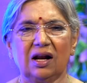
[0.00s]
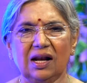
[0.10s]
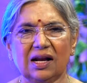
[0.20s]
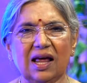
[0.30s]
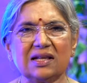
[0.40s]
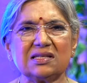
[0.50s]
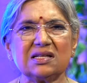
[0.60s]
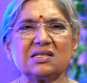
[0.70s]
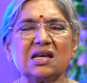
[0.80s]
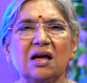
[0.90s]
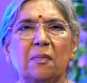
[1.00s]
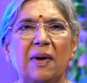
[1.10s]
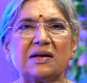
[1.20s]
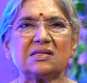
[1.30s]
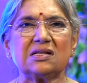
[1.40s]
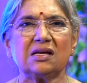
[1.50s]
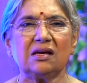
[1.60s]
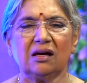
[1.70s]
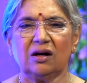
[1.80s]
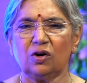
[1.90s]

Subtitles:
Little adjusting capacity.